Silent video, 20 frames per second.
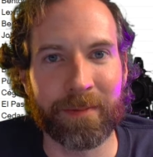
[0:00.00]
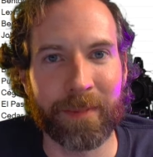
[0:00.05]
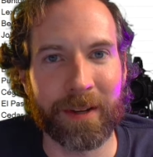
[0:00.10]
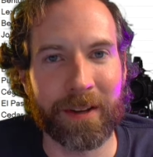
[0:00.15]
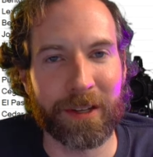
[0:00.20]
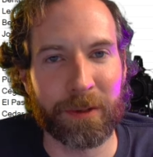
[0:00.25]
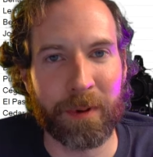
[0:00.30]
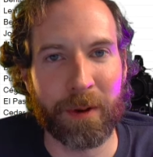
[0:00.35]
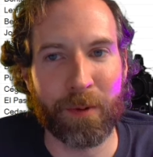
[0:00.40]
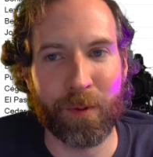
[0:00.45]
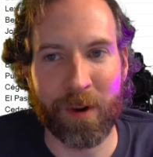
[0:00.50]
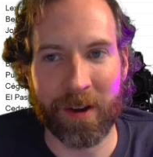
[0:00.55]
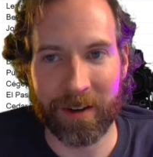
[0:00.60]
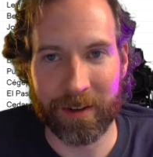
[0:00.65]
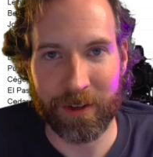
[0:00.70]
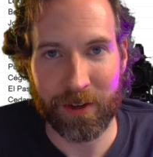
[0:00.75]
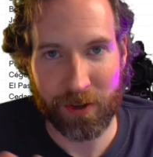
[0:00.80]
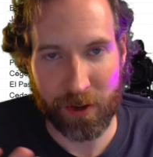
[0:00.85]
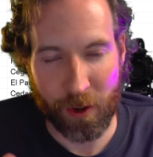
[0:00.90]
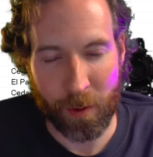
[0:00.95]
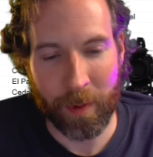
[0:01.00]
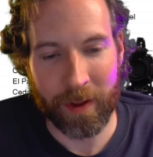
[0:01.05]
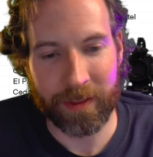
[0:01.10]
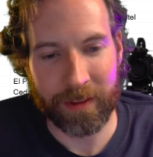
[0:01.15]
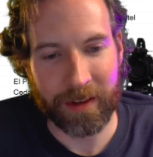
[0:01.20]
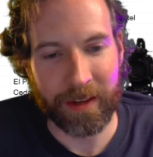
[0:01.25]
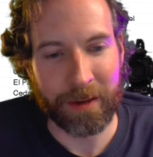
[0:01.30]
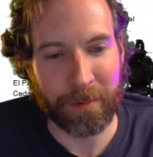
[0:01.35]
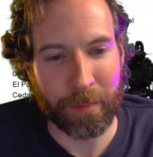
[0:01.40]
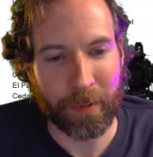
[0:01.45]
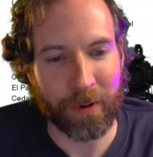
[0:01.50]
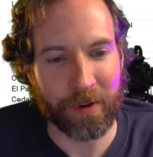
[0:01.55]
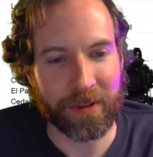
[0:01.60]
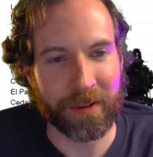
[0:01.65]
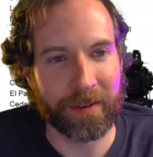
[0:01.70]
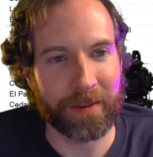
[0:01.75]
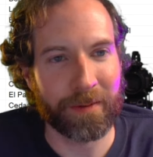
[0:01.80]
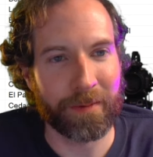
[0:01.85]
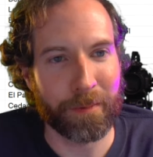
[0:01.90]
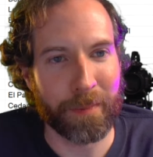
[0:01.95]
because people wanted to show up at the
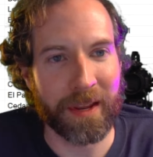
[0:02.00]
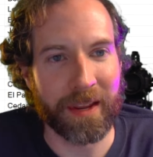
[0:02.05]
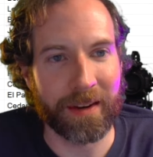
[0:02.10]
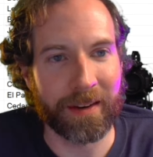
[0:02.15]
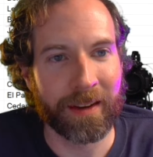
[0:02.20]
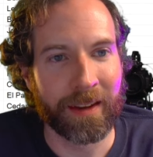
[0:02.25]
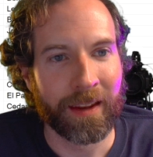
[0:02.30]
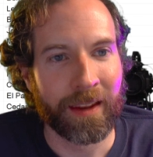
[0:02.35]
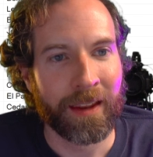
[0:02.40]
in-person meet.